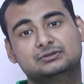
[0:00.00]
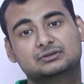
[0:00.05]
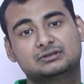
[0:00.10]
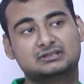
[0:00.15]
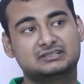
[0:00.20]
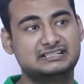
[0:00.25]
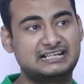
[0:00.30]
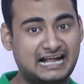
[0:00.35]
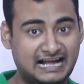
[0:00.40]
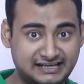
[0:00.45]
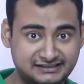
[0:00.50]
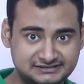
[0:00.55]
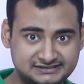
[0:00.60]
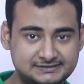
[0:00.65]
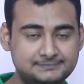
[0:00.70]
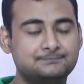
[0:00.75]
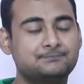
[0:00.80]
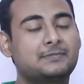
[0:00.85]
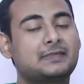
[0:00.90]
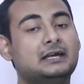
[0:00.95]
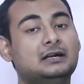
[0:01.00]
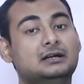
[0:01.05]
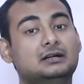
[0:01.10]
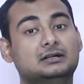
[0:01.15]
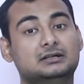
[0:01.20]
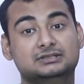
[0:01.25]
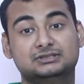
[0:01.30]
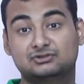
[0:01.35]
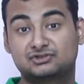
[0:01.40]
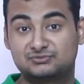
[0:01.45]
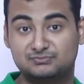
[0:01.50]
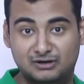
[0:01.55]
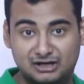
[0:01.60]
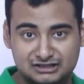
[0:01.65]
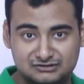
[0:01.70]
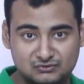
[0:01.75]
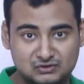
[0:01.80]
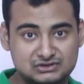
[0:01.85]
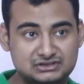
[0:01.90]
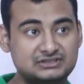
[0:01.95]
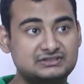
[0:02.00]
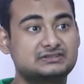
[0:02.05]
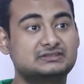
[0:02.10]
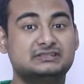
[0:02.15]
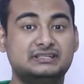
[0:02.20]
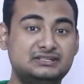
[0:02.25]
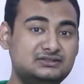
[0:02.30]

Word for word: your tags uh, your smartwatches